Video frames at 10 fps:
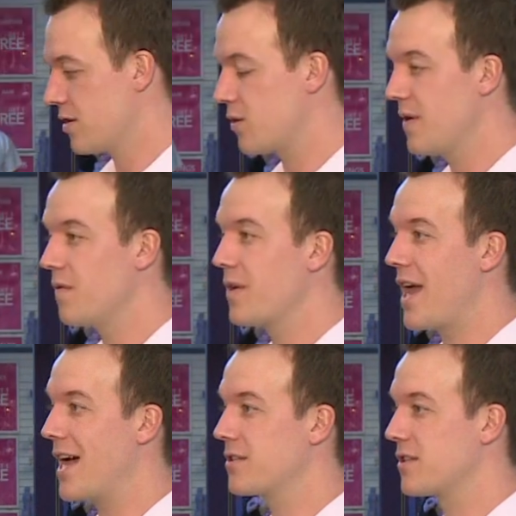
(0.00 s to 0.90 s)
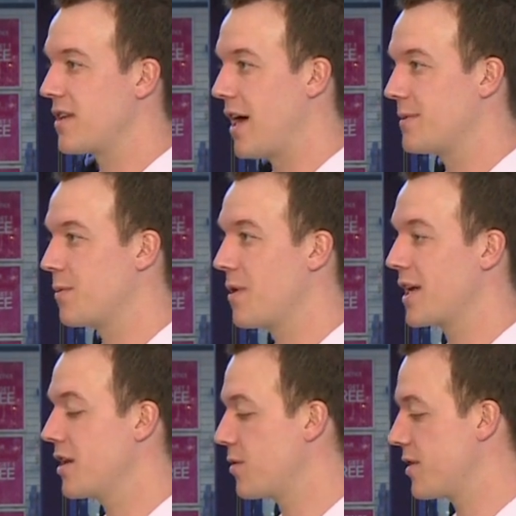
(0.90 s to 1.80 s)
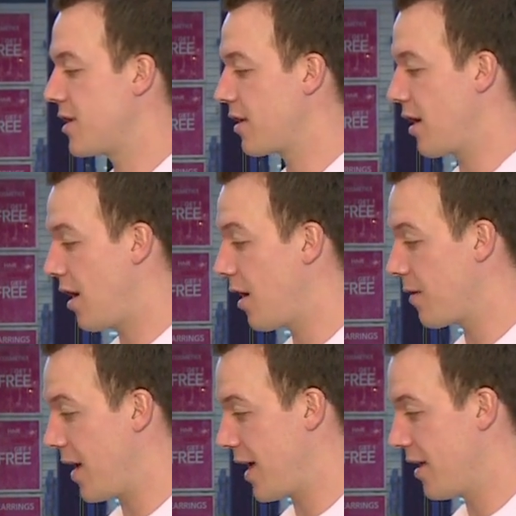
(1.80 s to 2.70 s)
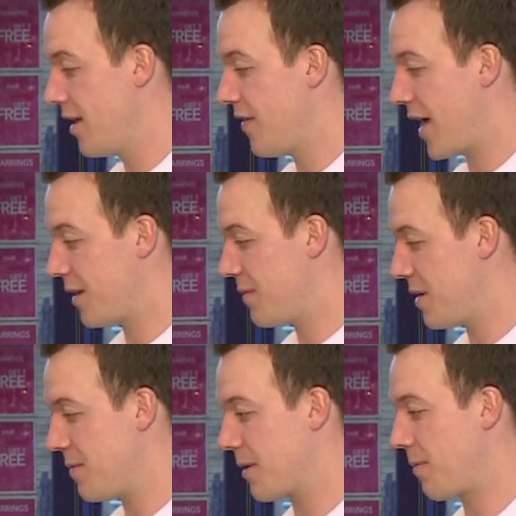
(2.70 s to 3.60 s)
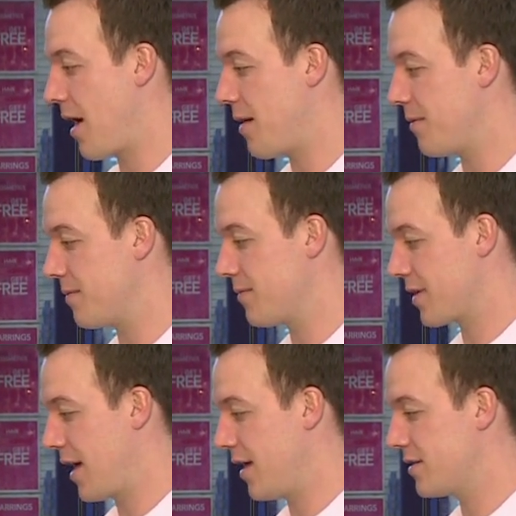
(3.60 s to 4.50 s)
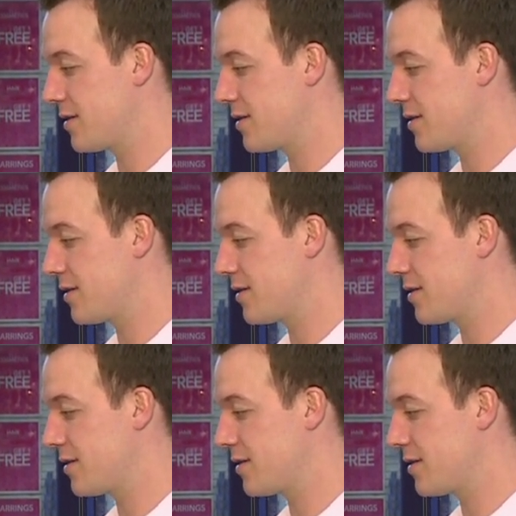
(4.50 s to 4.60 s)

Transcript: So even if we exercise, but we're not getting to our target heart rate, that could be a big problem, okay?